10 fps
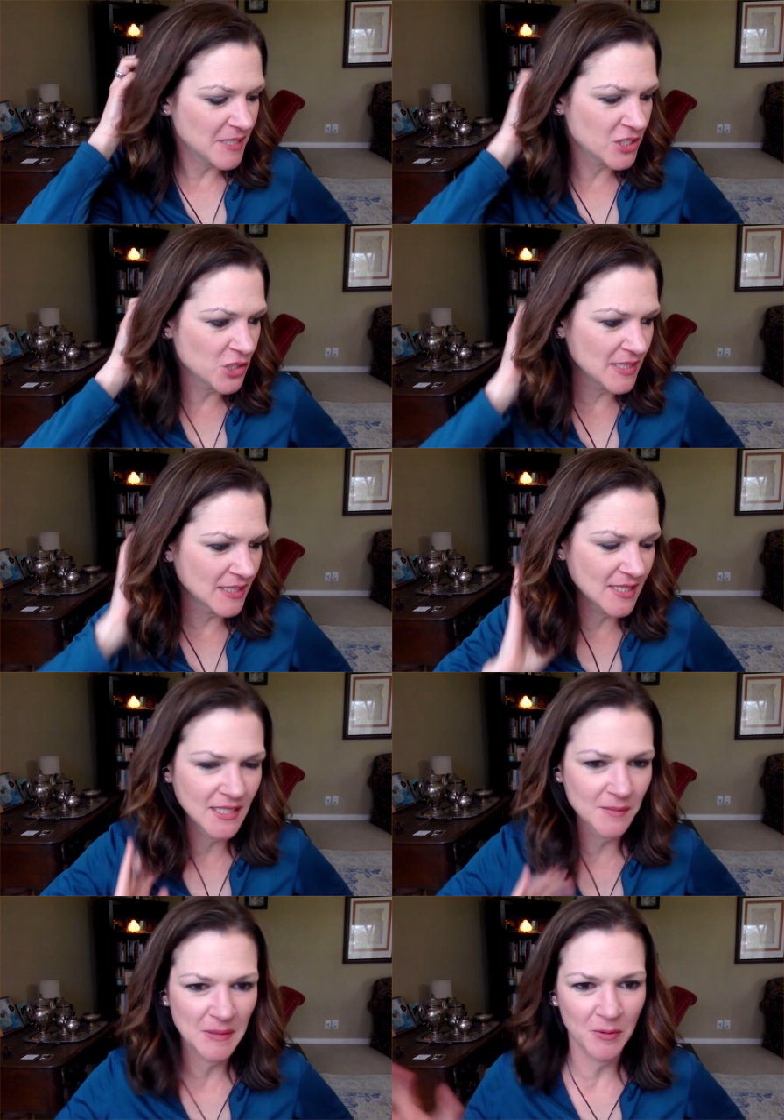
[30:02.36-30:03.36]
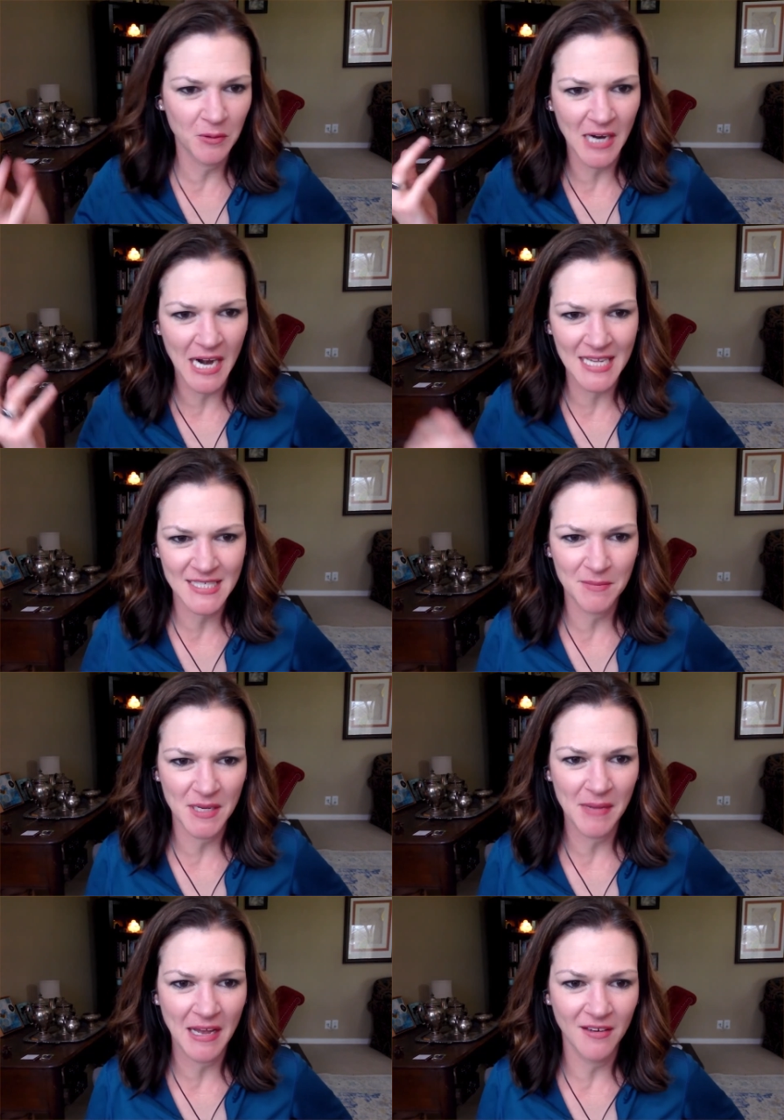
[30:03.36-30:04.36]
me doing the thing that people were asking
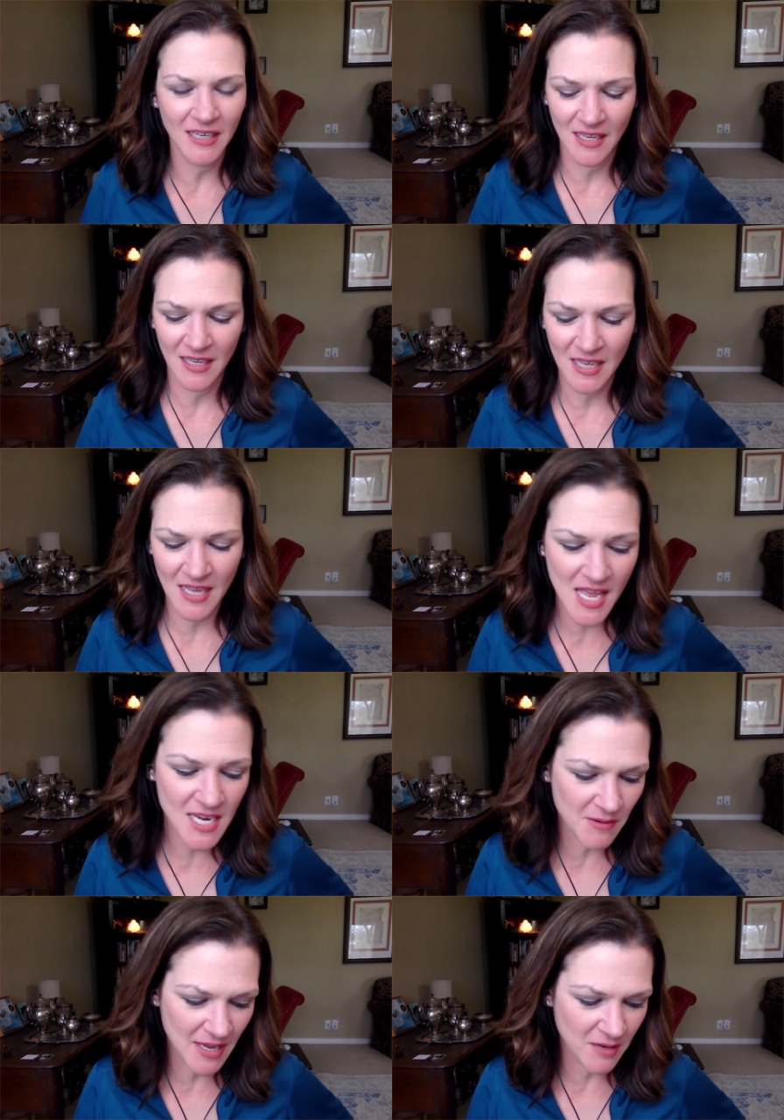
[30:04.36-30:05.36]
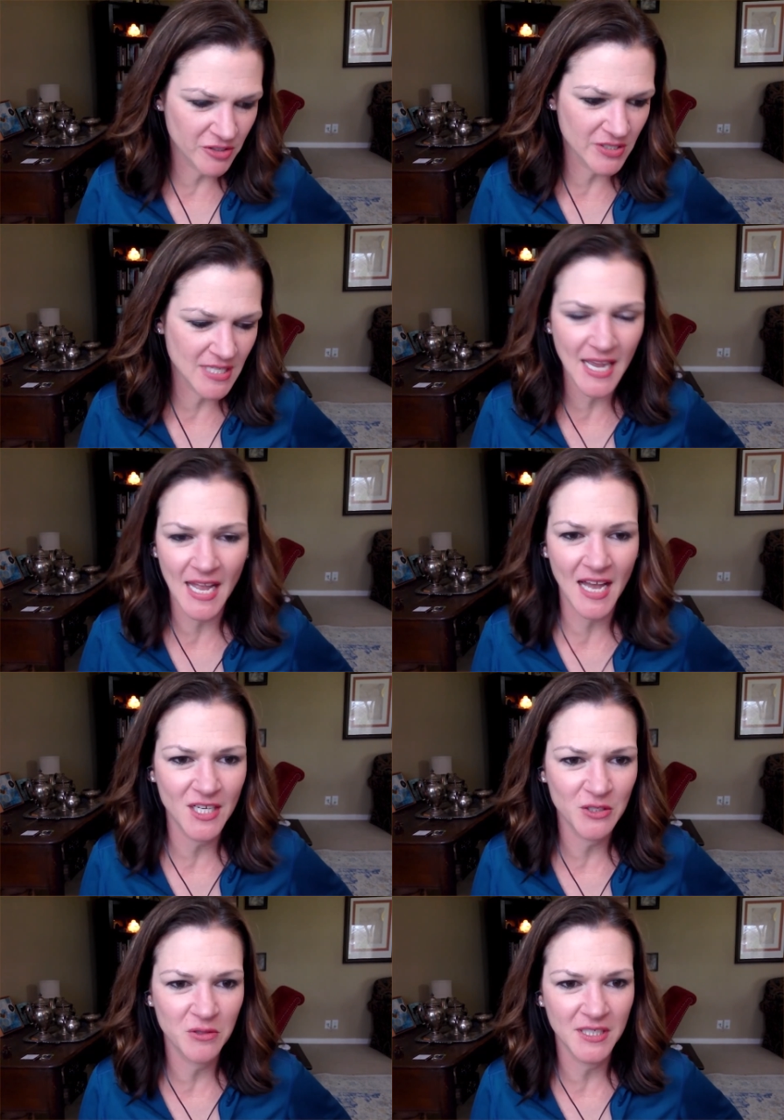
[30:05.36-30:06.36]
me about anyway, which is, hey, how do
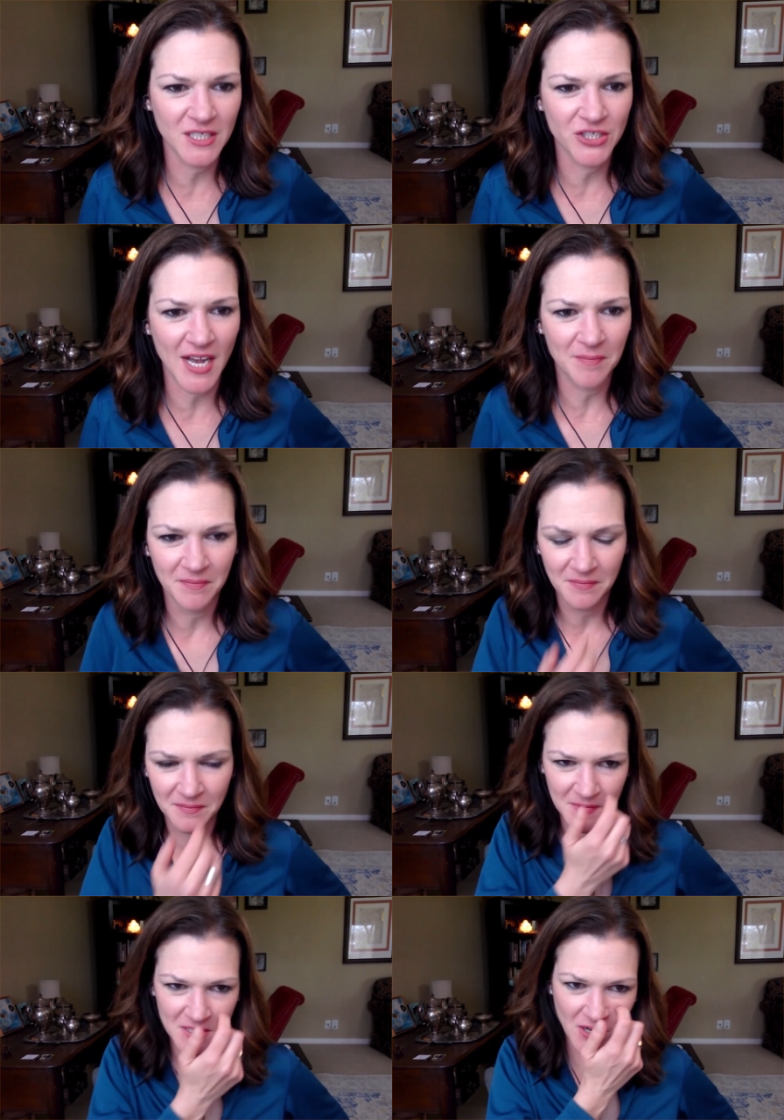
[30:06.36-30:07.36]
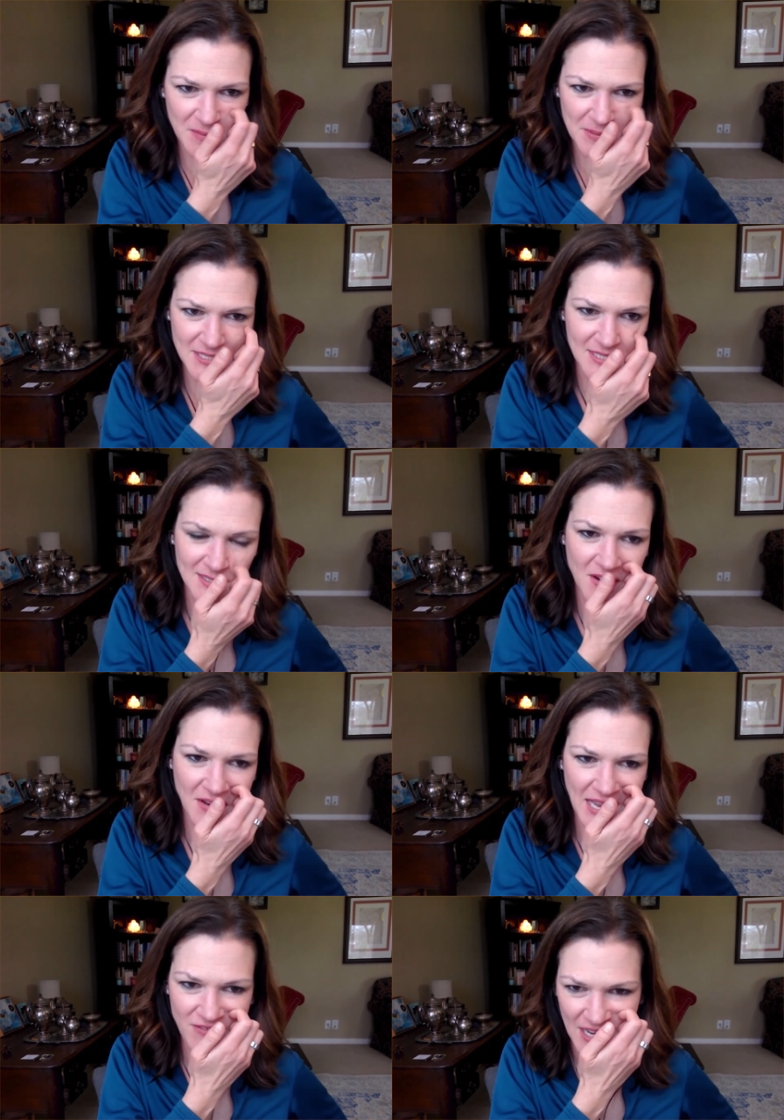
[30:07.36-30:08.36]
you quit a job, start a business?
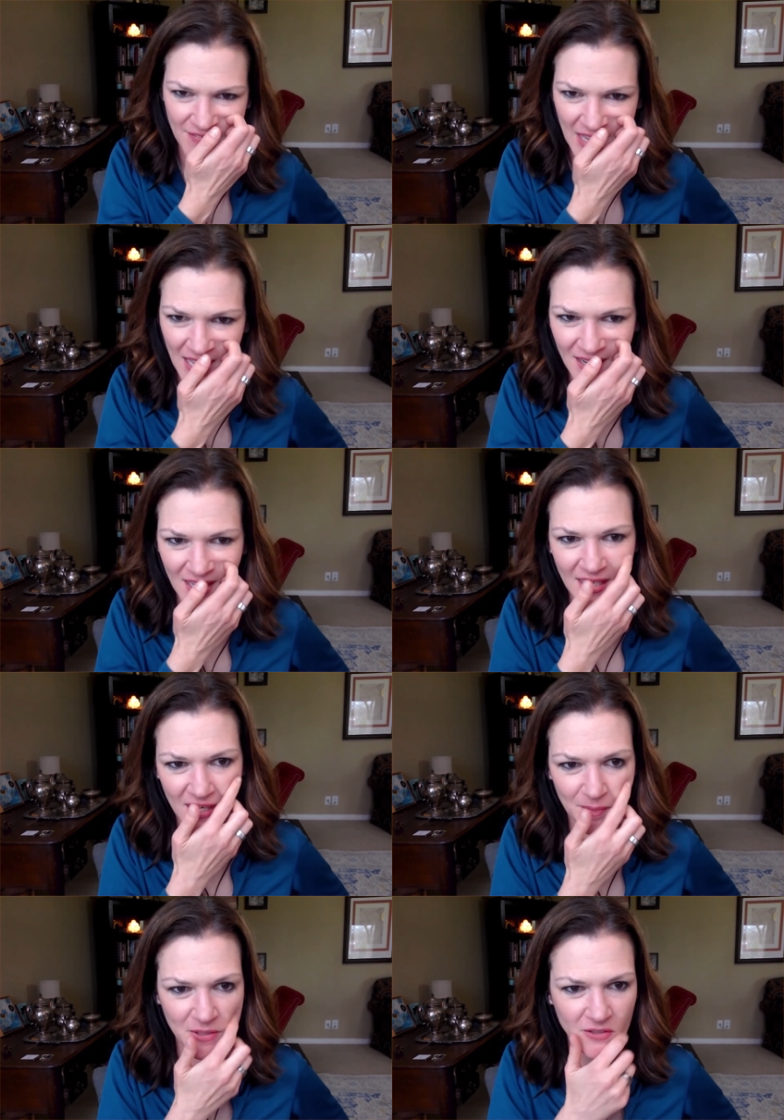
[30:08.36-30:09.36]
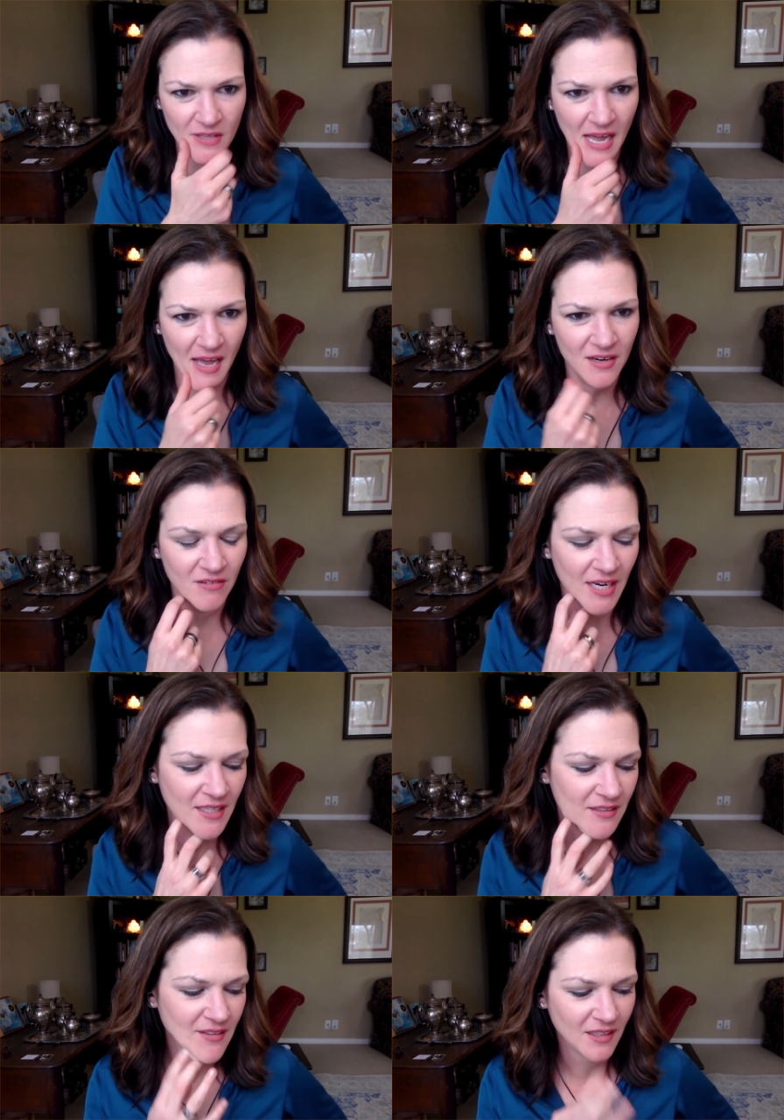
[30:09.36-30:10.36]
Okay, I've done that. I can help you do that, right?